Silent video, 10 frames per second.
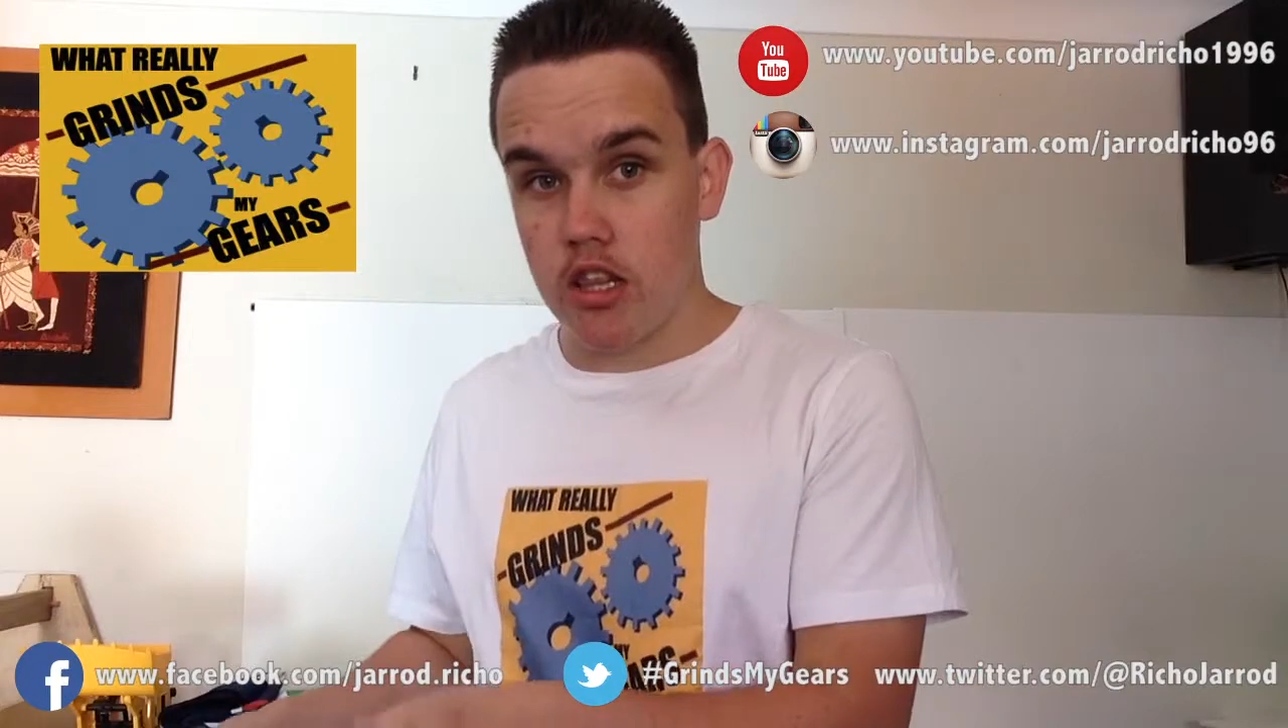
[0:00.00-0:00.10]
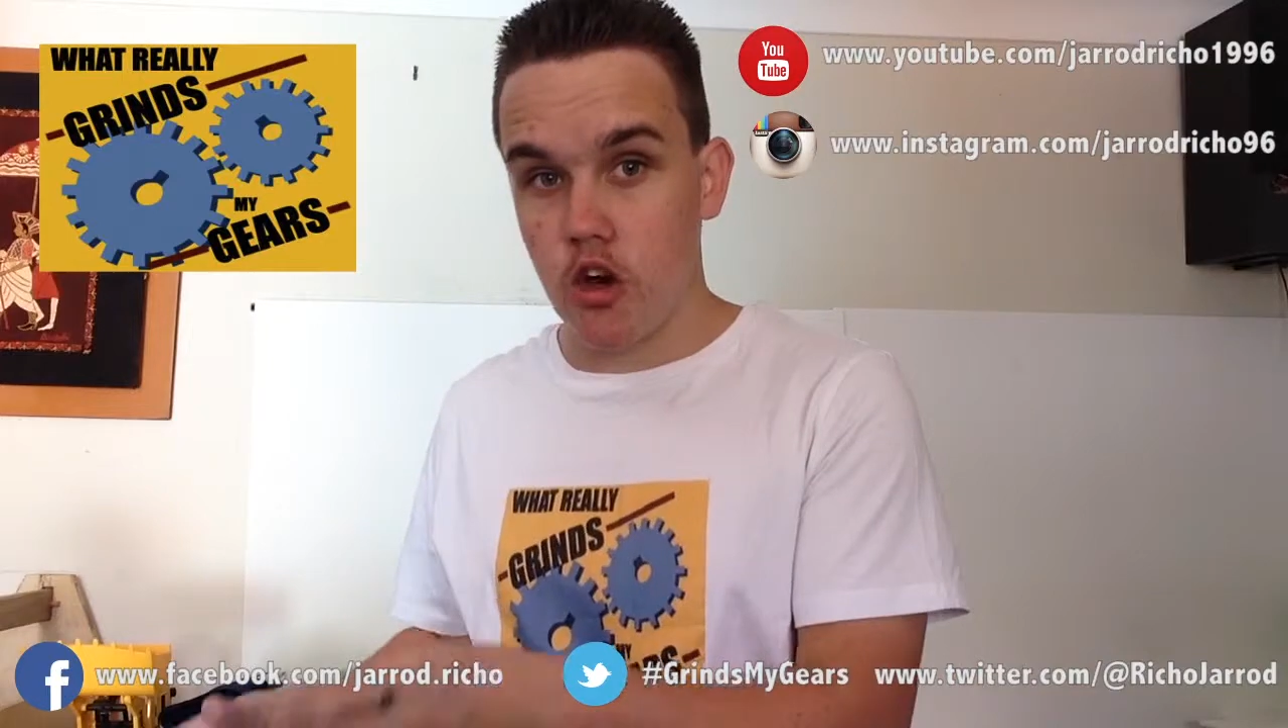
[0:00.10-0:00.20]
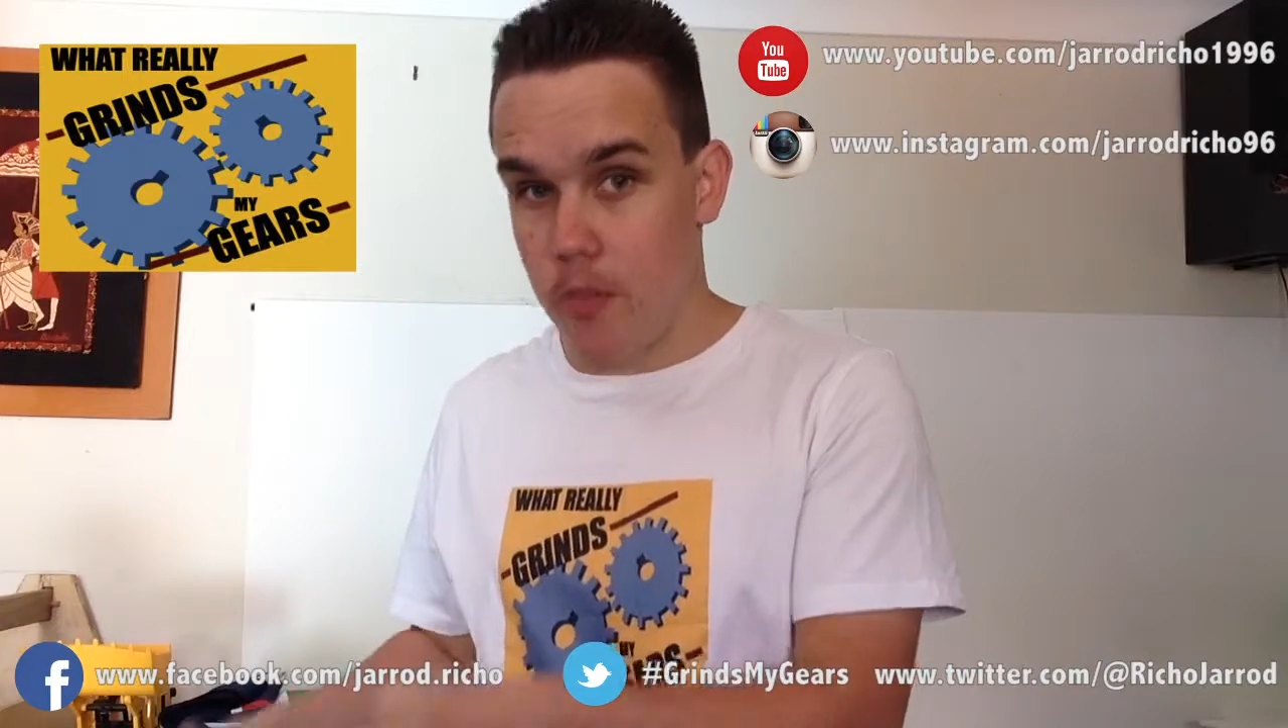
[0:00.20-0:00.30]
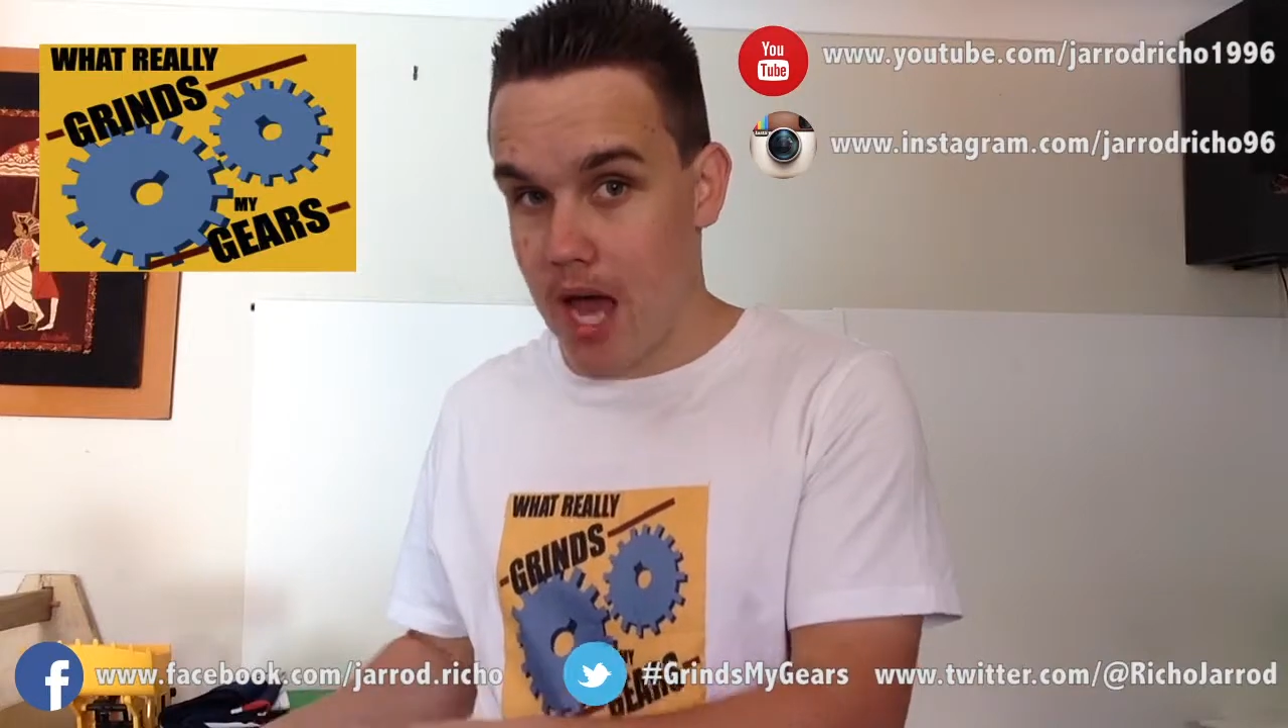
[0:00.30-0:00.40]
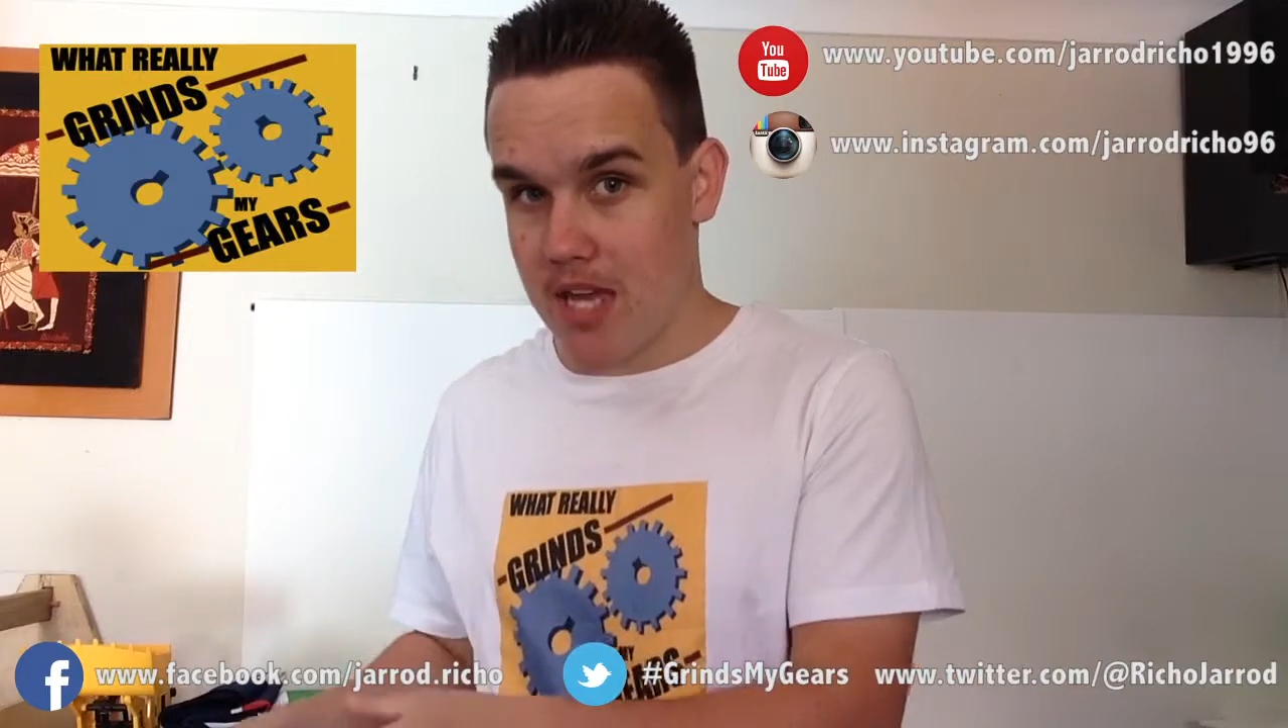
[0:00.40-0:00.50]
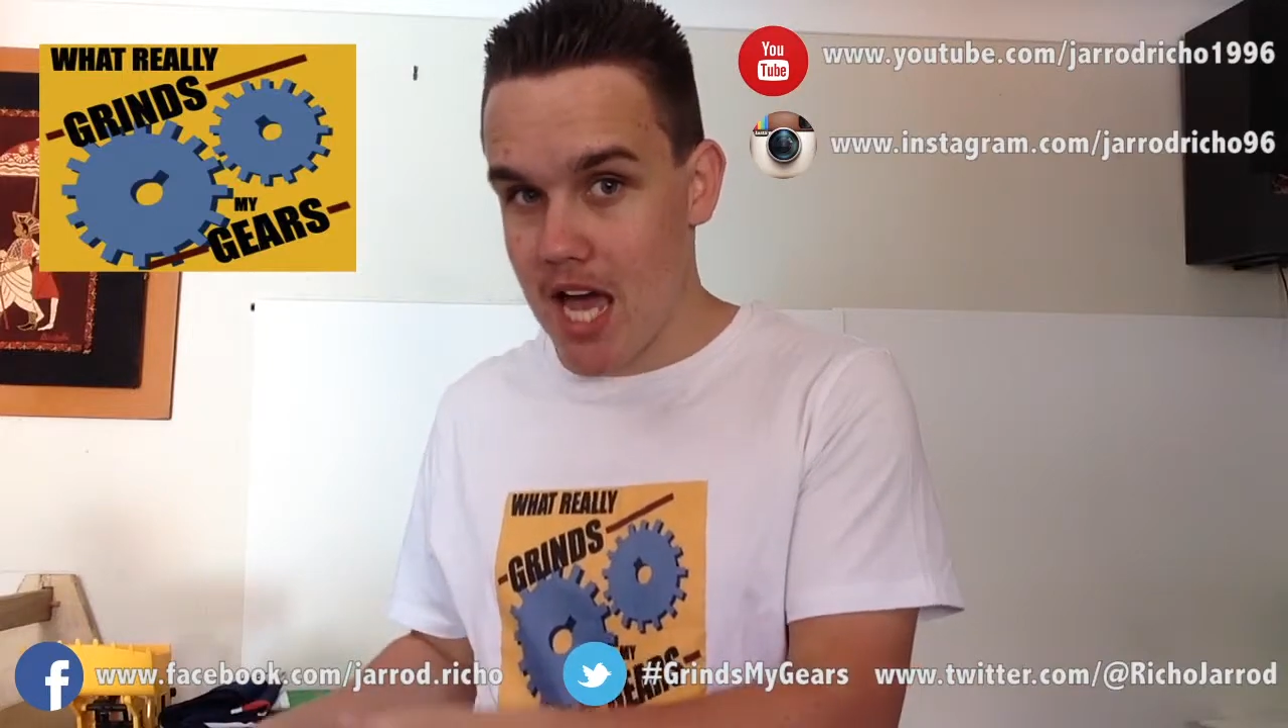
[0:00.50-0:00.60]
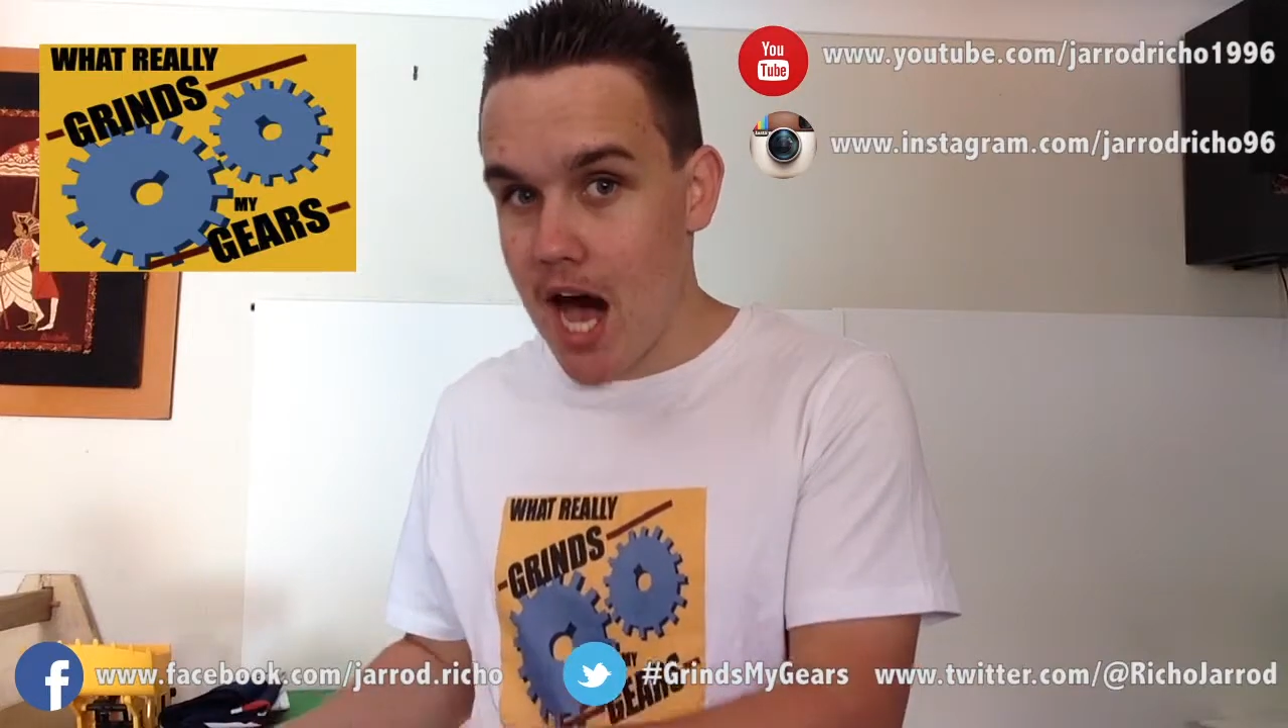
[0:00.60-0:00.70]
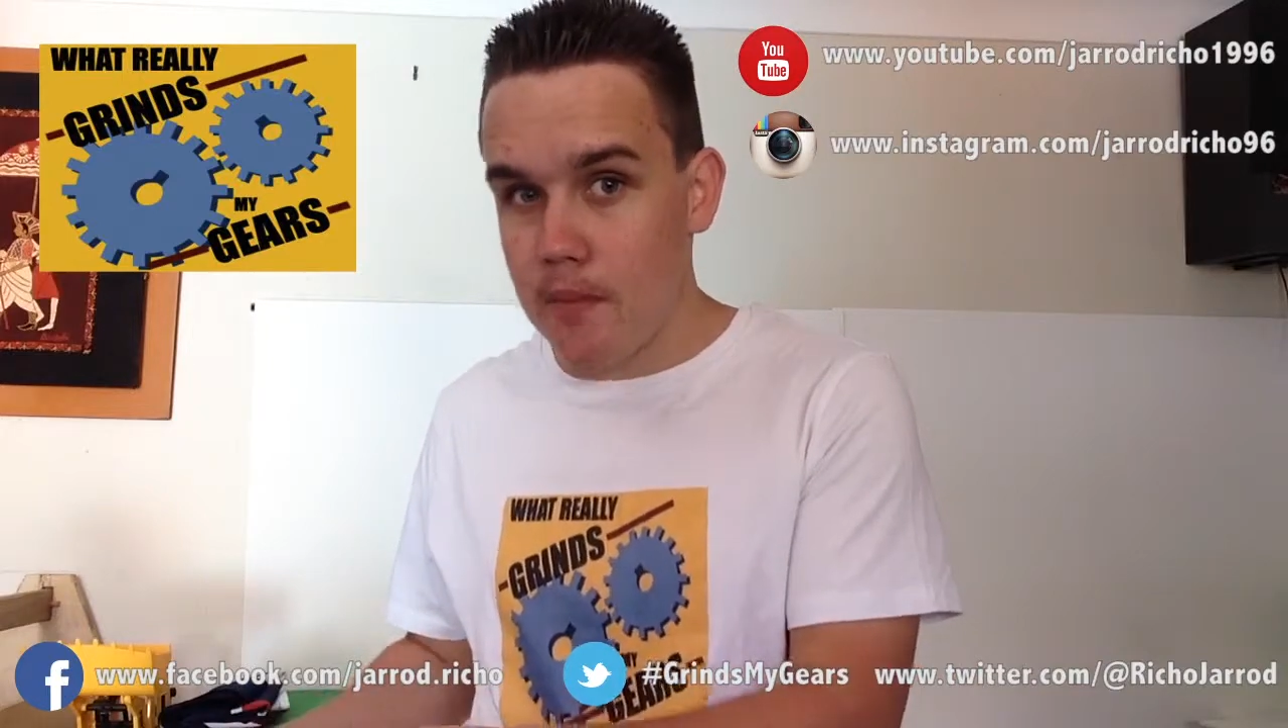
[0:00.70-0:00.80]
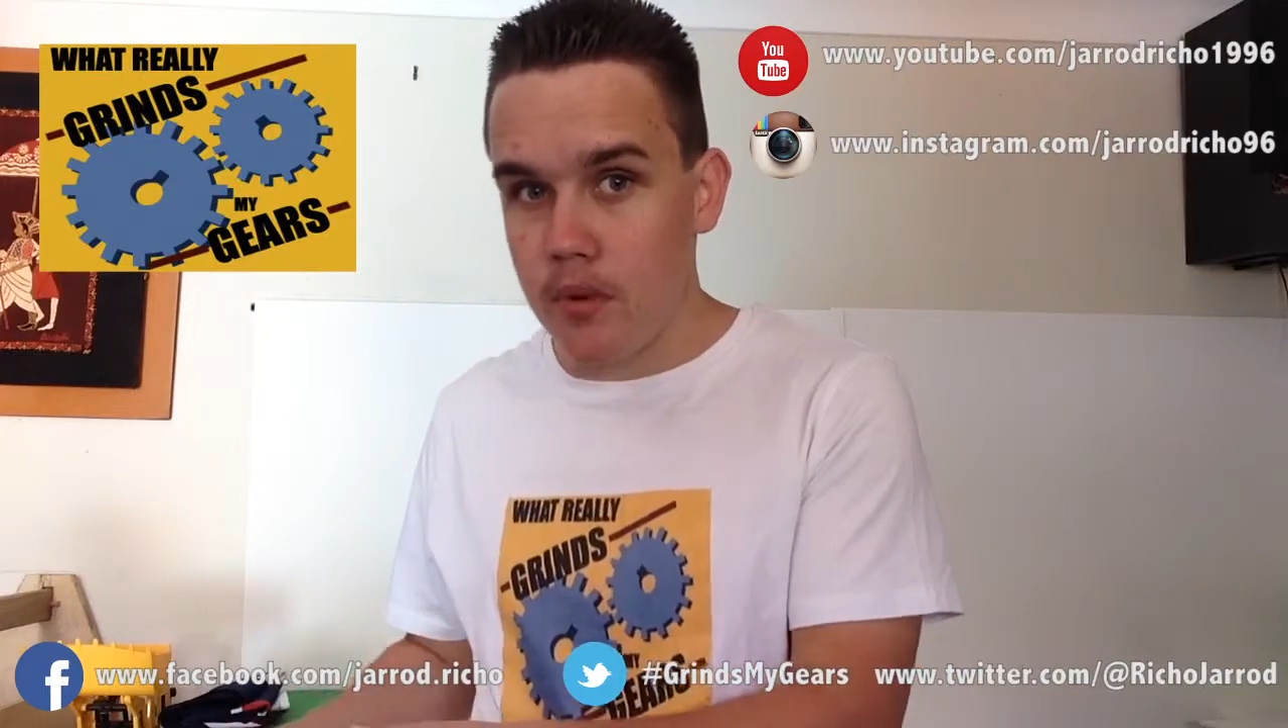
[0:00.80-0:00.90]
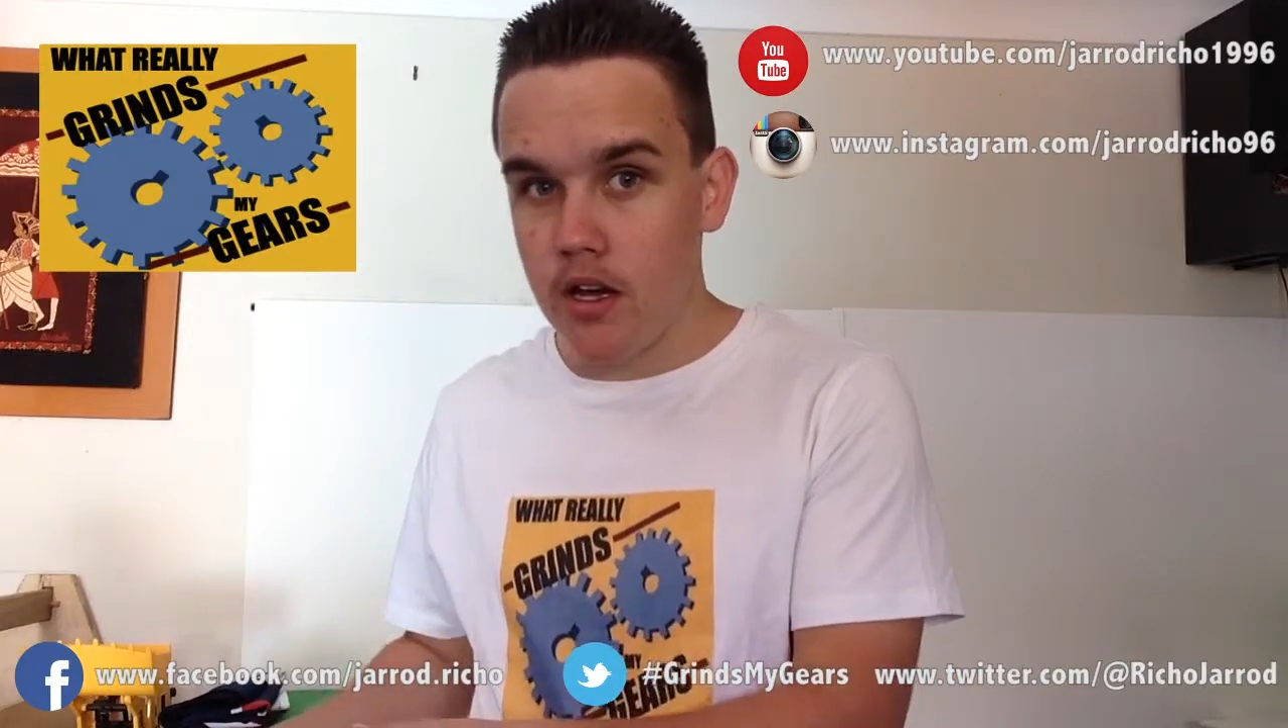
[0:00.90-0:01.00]
your baby
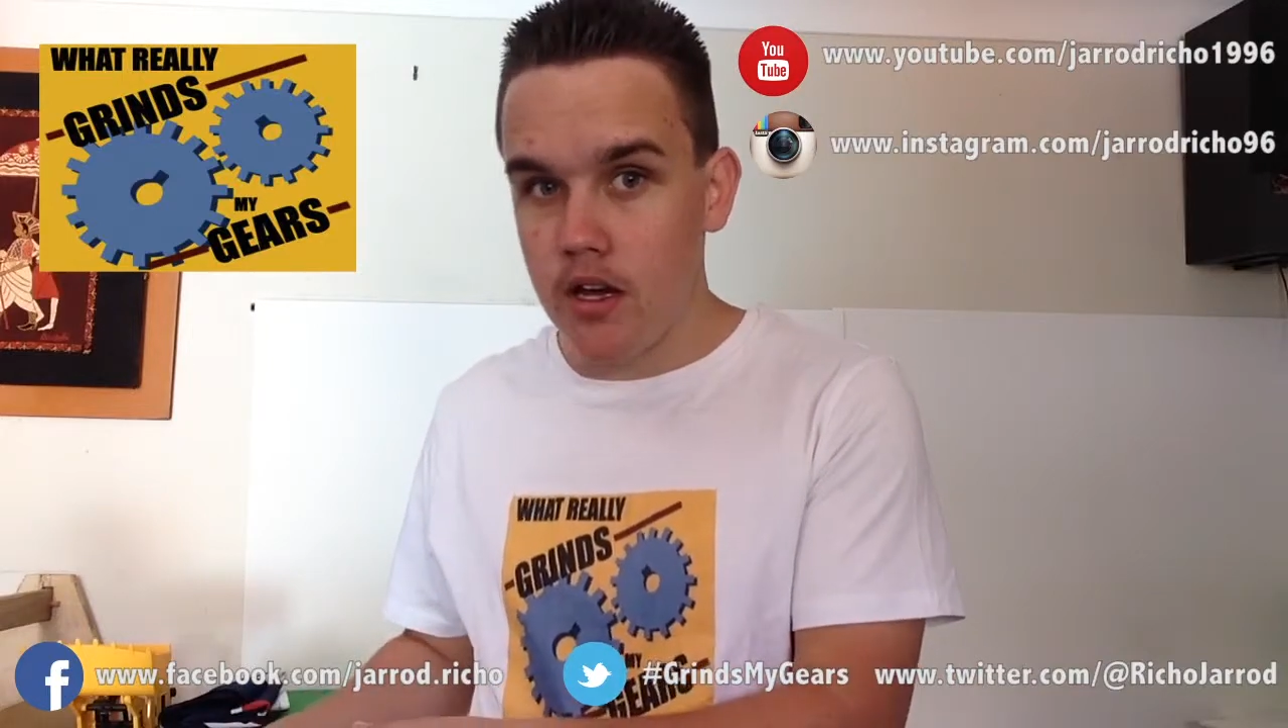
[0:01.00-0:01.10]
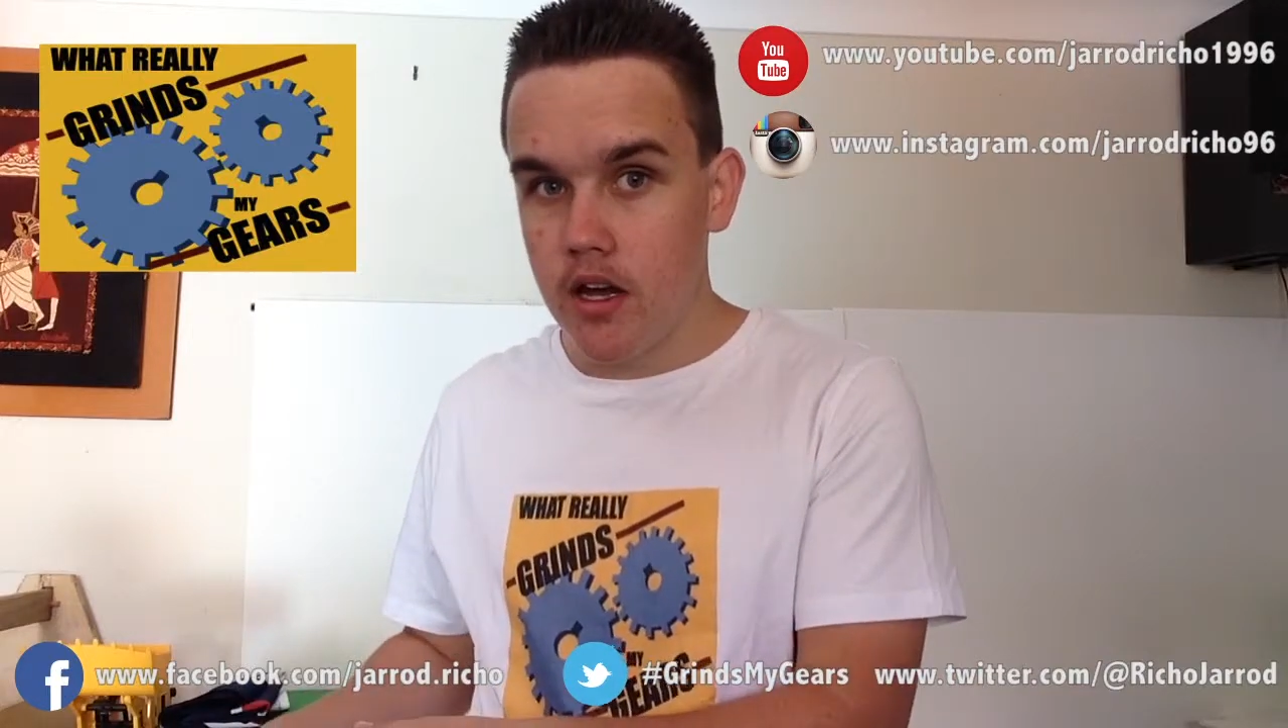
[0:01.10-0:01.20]
up